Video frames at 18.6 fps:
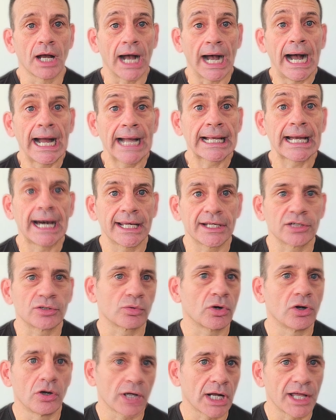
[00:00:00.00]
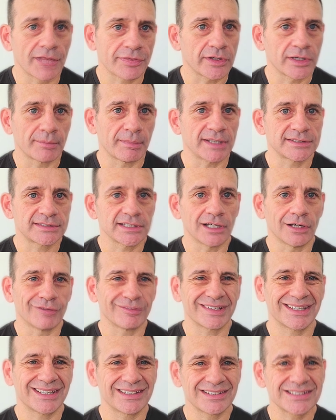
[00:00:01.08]
I got it wrong. I thought myself,
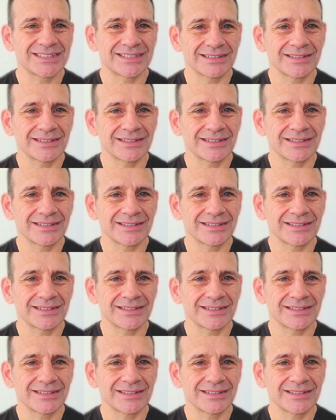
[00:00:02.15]
man,